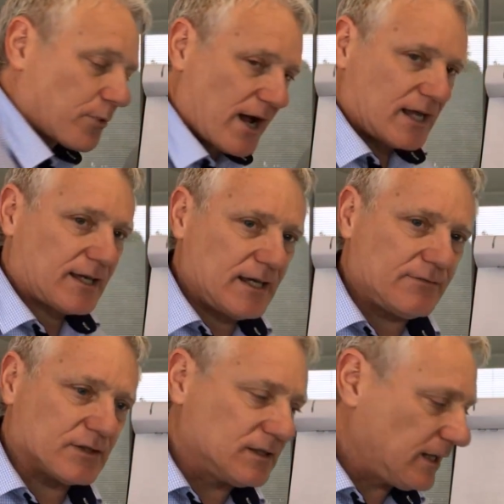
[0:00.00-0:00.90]
break
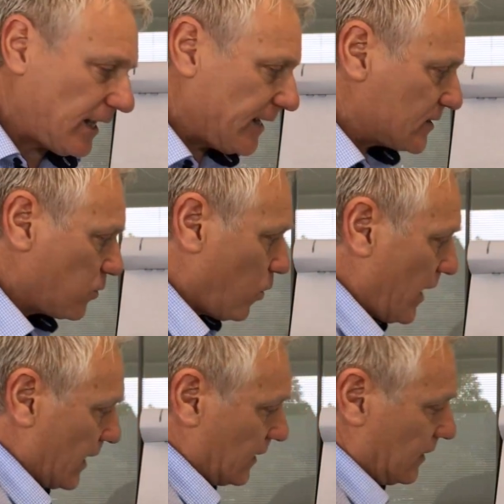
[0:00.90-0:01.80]
even is
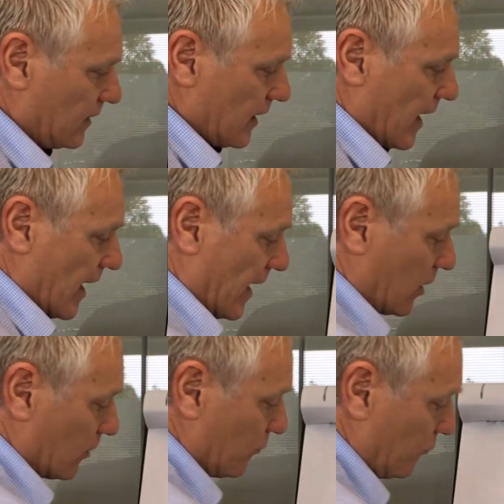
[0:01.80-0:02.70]
when
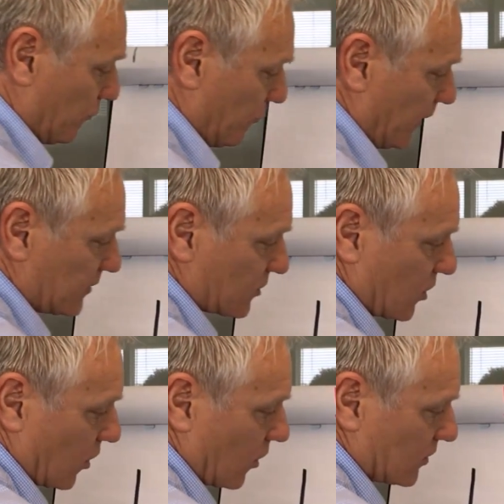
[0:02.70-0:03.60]
our
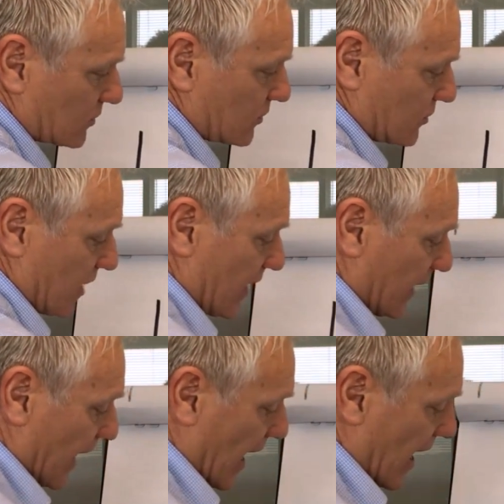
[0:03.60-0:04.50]
fixed costs
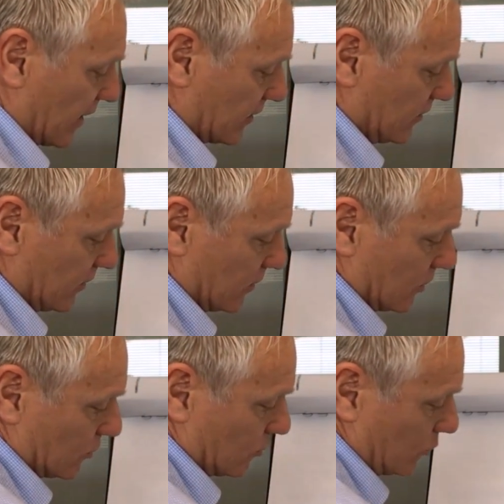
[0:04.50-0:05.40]
added
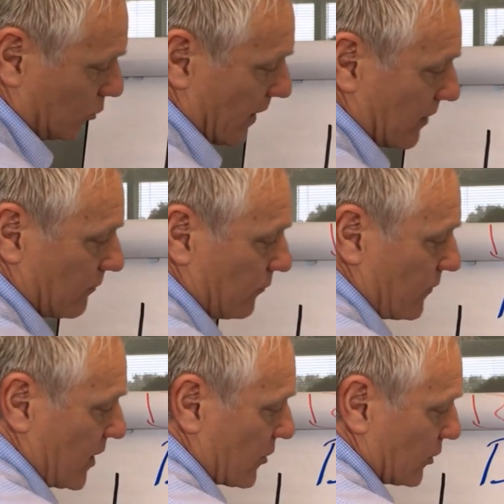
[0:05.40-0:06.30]
to our
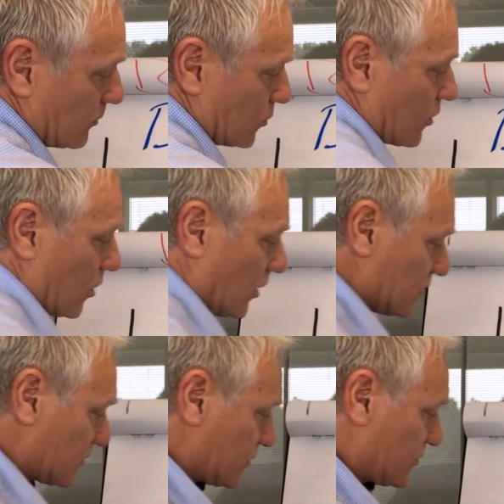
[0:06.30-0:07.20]
variable
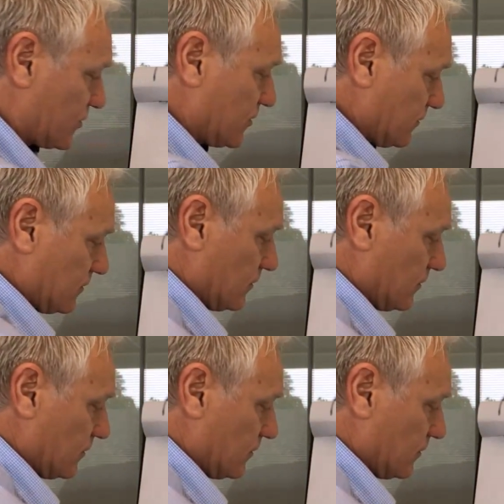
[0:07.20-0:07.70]
costs.